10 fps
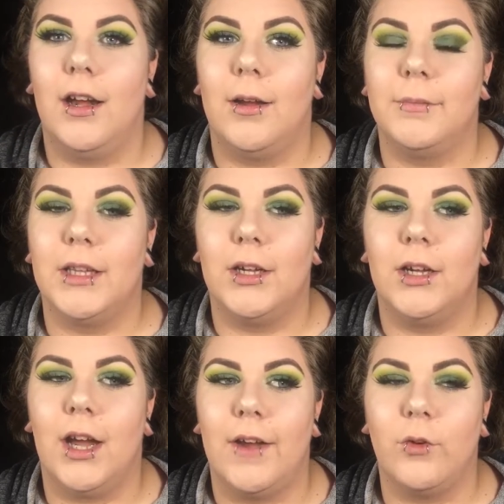
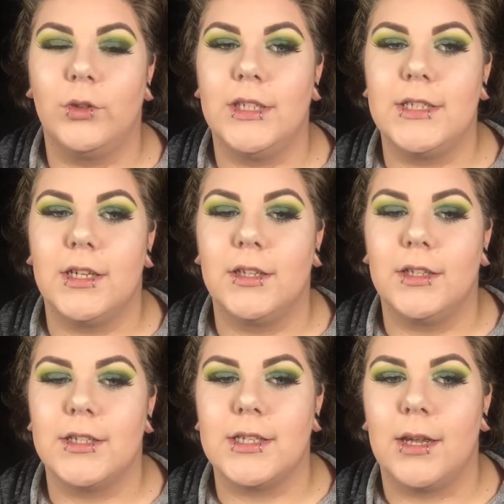I've only done
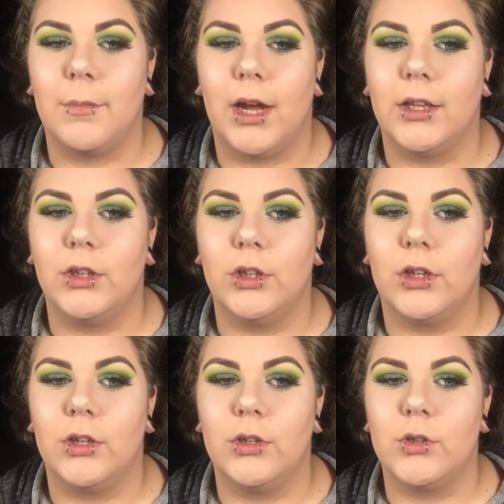the same eye
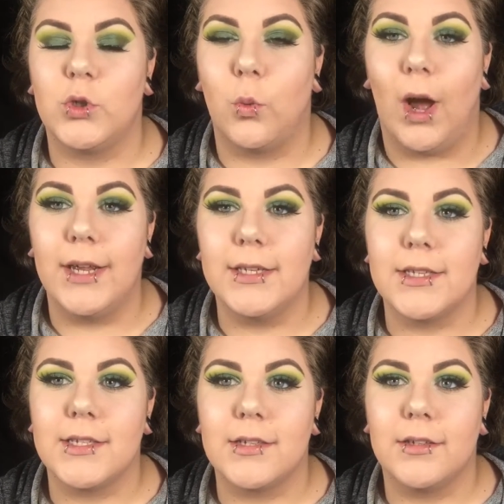look
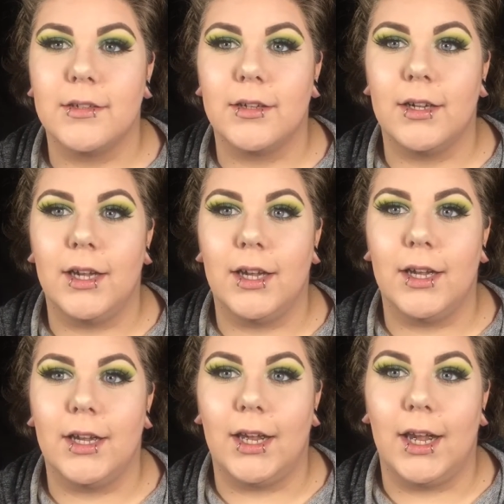twice,
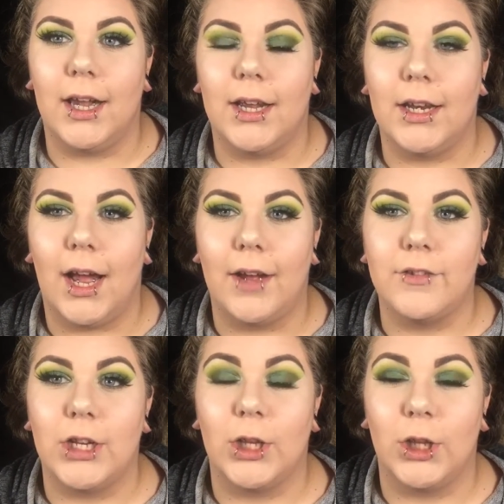and I've
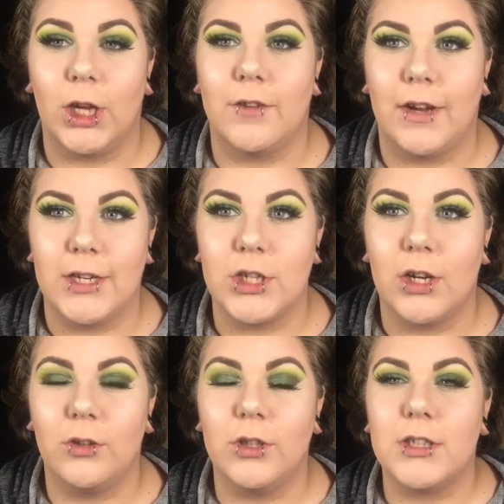done a lot of
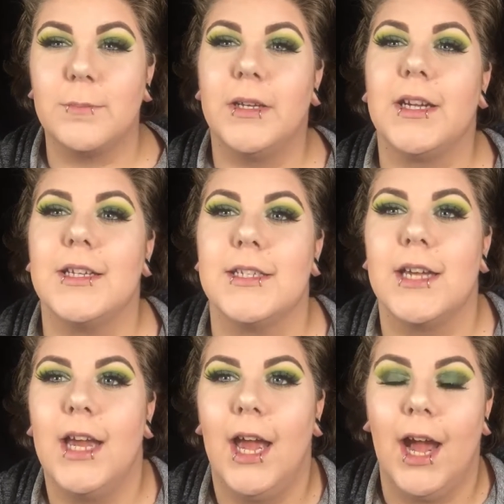eyeshadow looks because
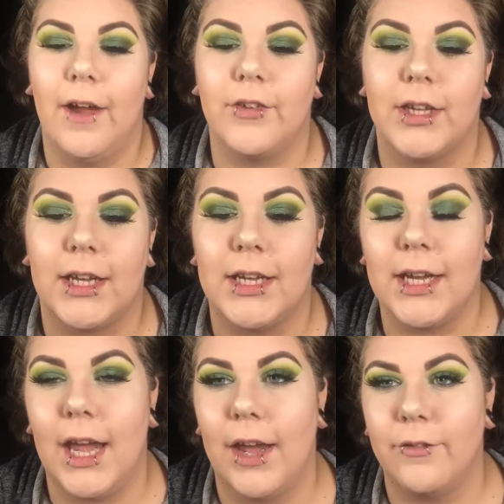I feel like
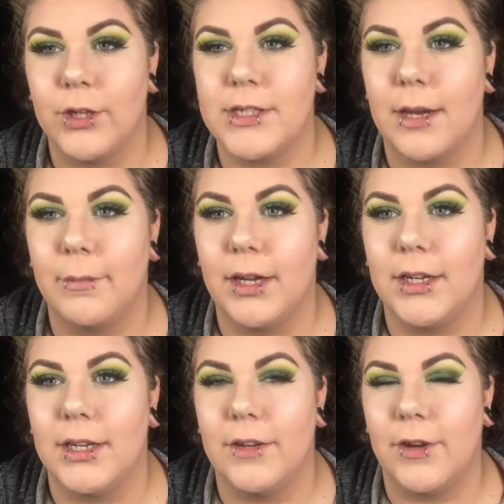every
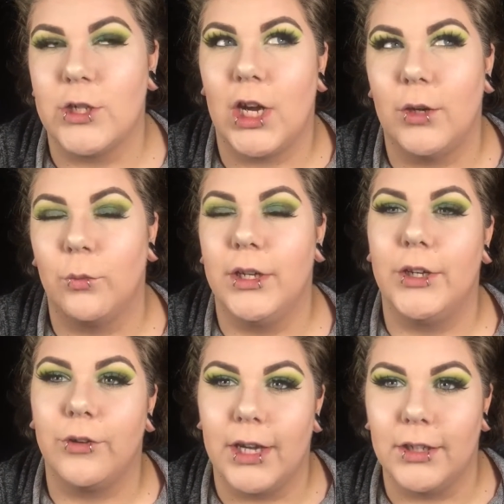time if I try to
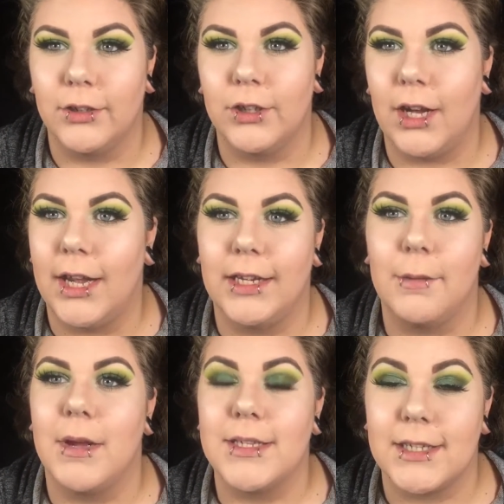recreate a look, I end
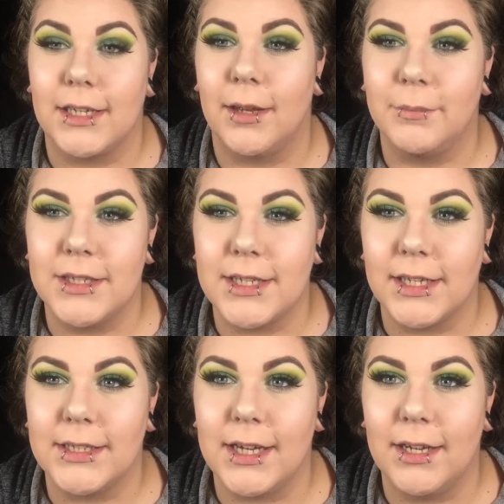up messing it up the
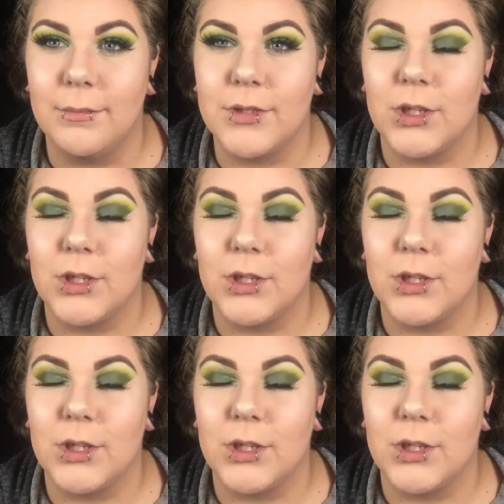second time.